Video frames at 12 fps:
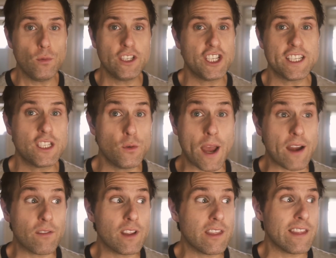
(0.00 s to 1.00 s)
would just do
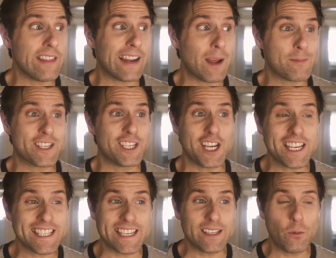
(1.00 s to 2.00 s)
everything that I'm
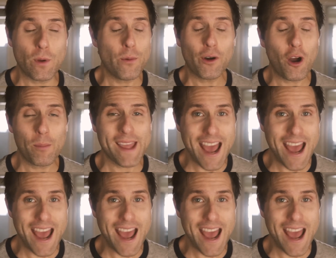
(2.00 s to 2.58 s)
suggesting, we would all be